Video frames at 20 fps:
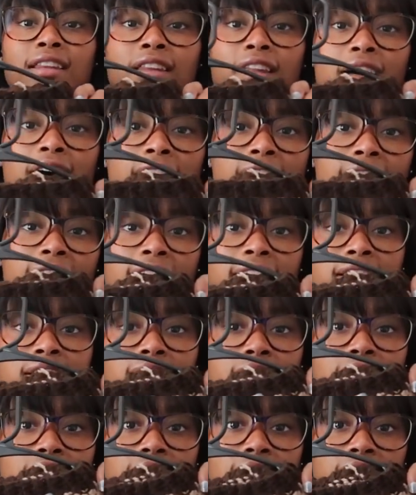like
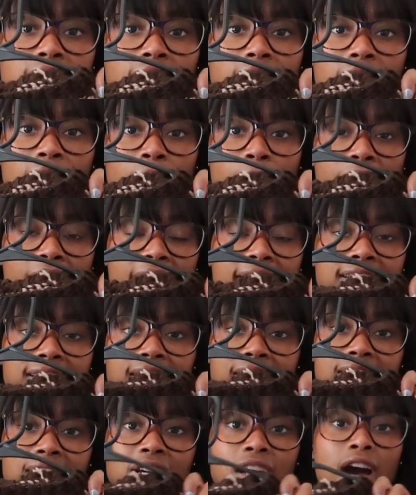the way I
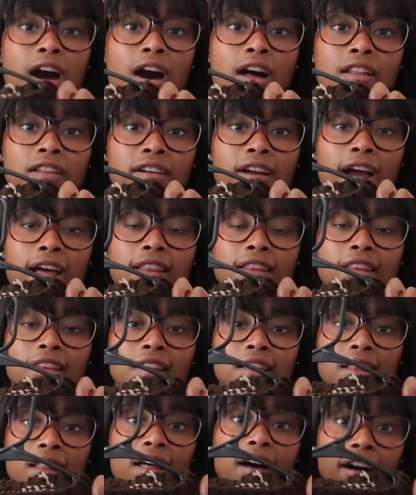did the collar. I
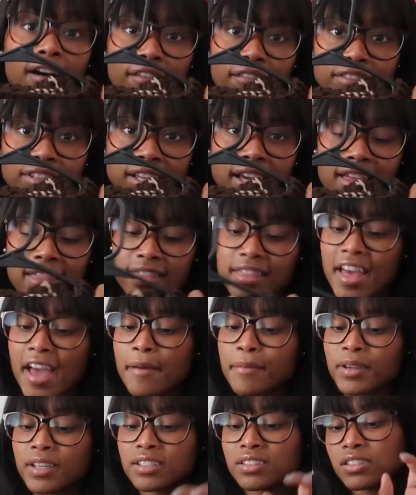loved
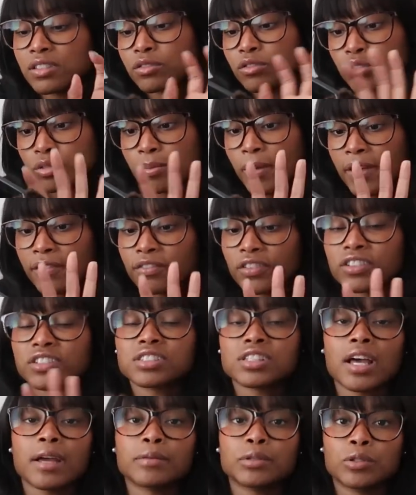that, because this was my
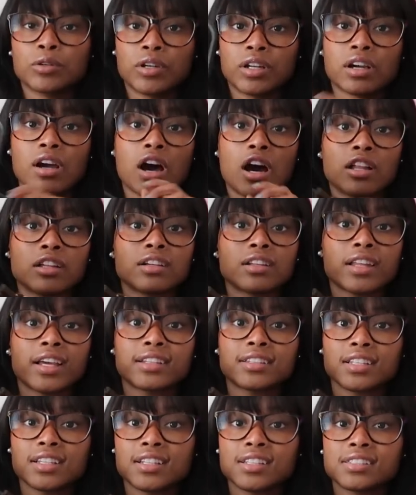first time doing a collar
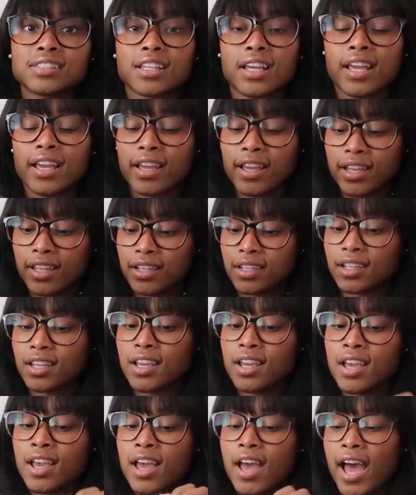like this, and
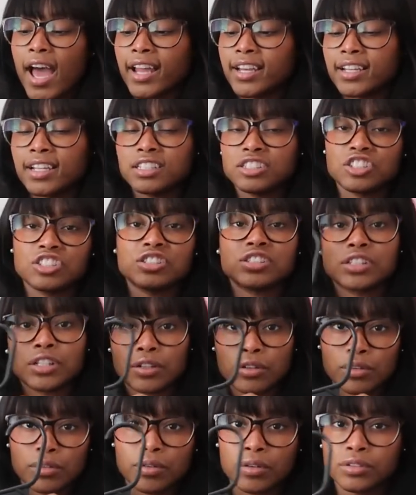I didn't just
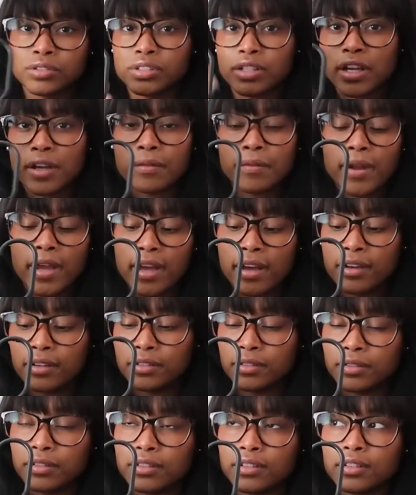single crochet
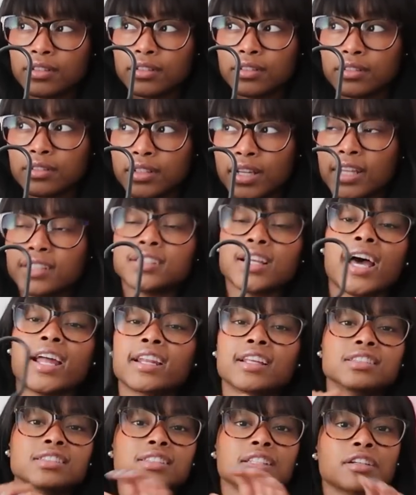around, or yes, I
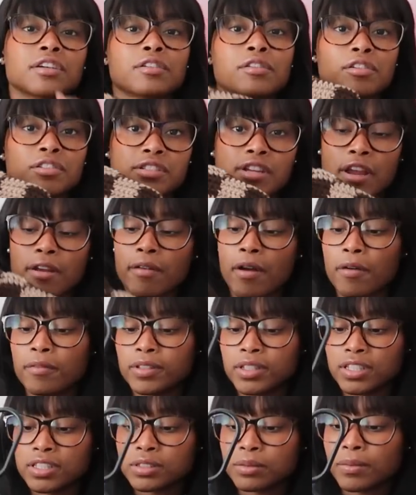didn't single crochet around
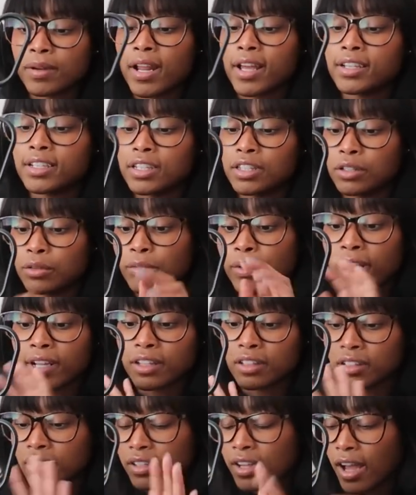with this one. I did the
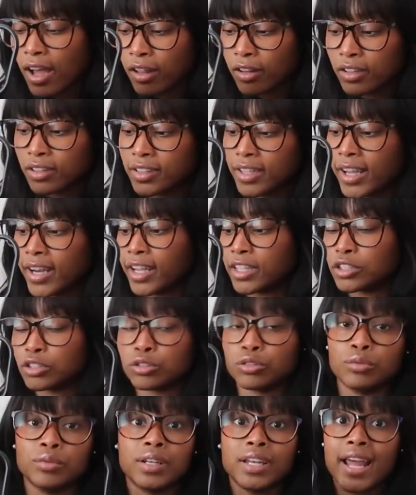regular collar that I
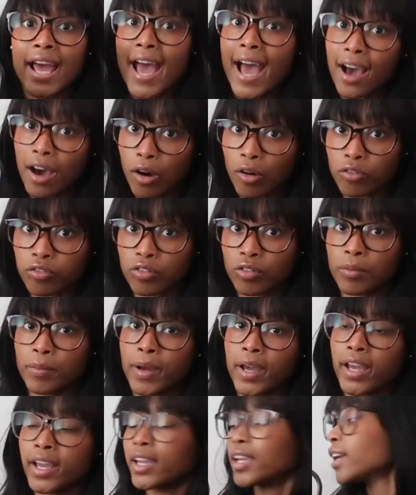do now for
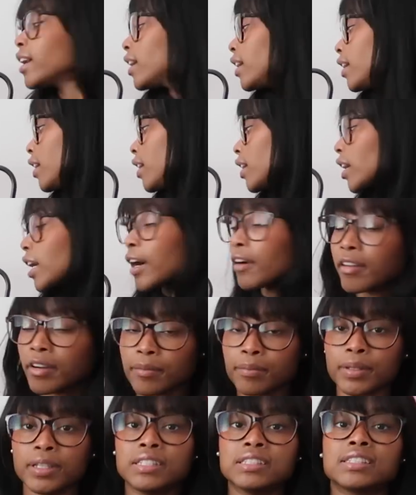my
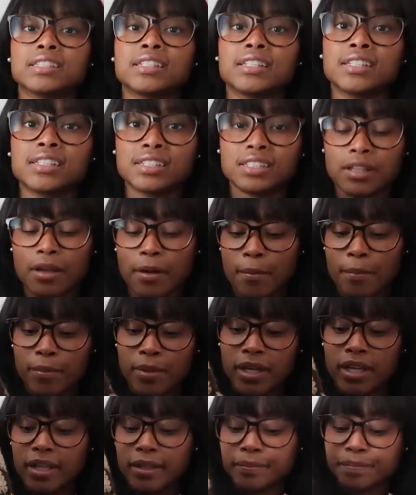current pieces.
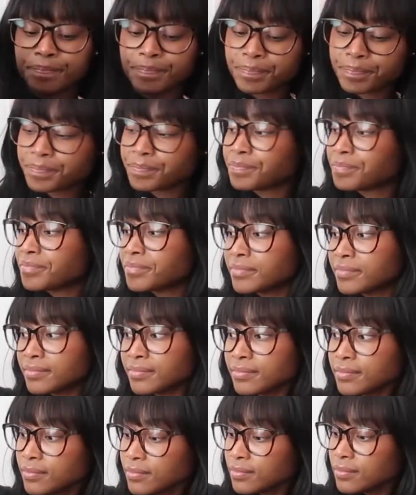But
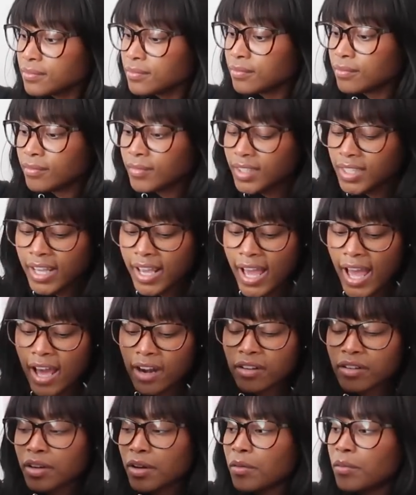yeah, I
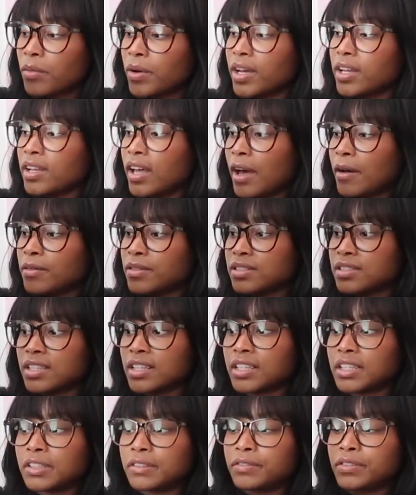don't know what I was
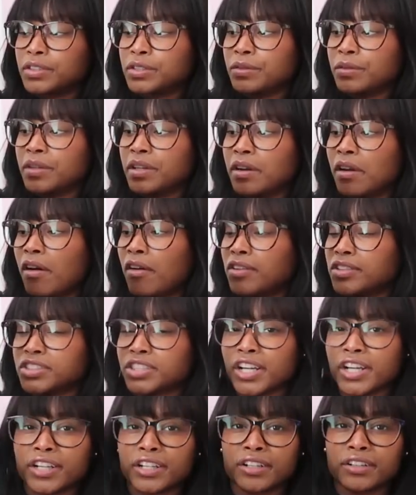thinking for doing an all
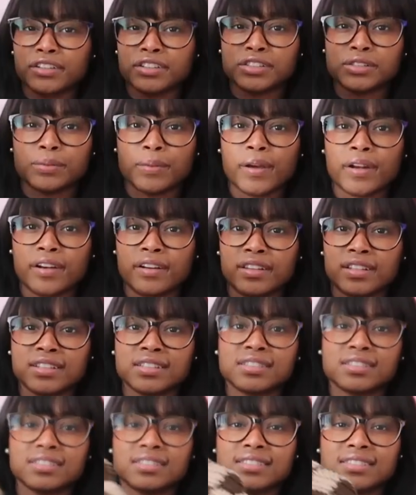checkered sweater.
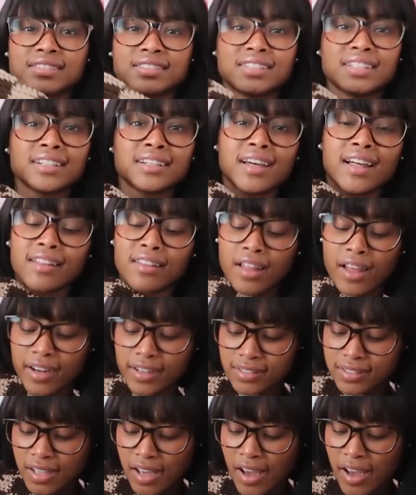This took a lot
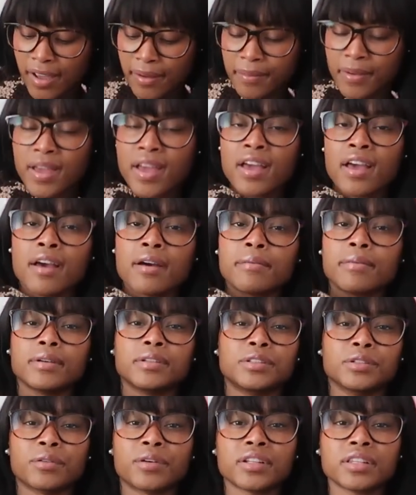of time,
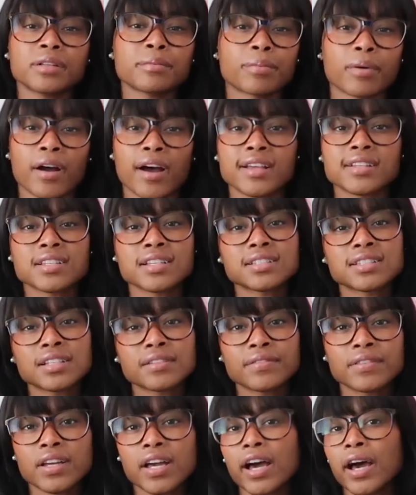but during the process
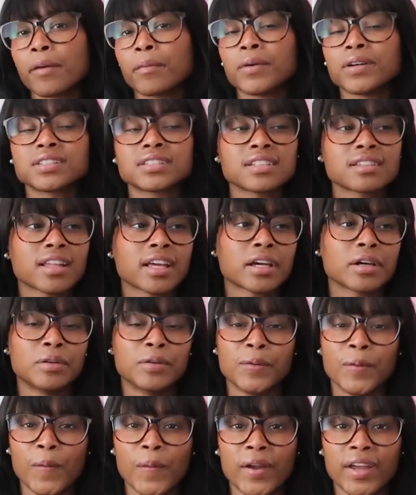of it, I wasn't like
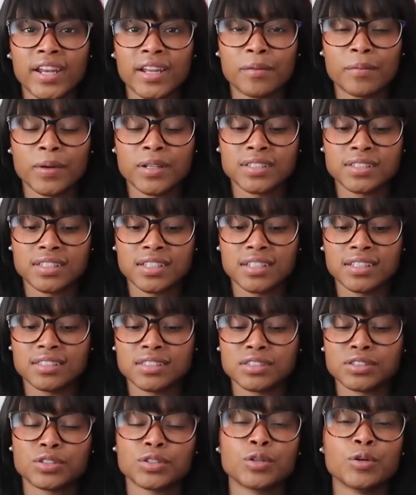annoyed. It wasn't
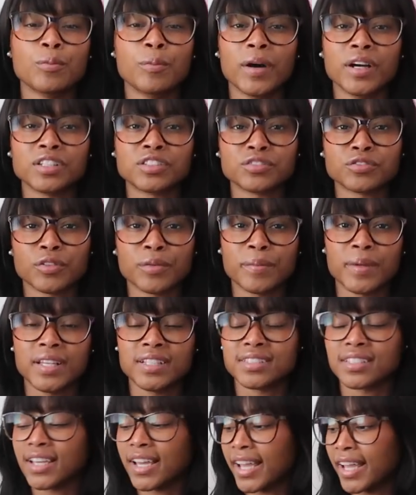too much for me
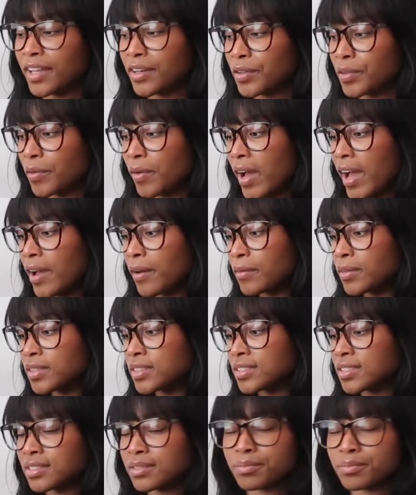to handle. I was